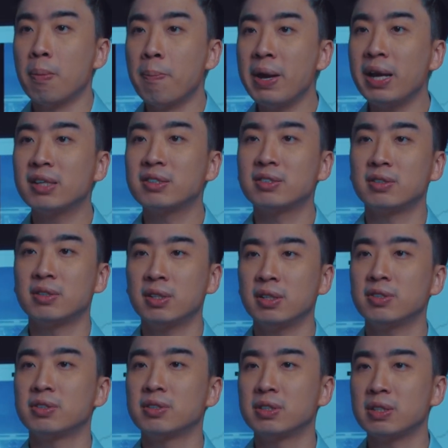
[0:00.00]
makes
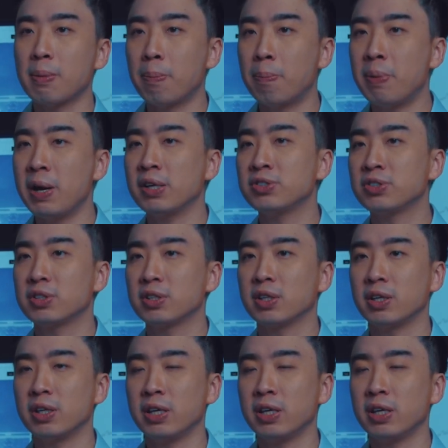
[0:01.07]
this the best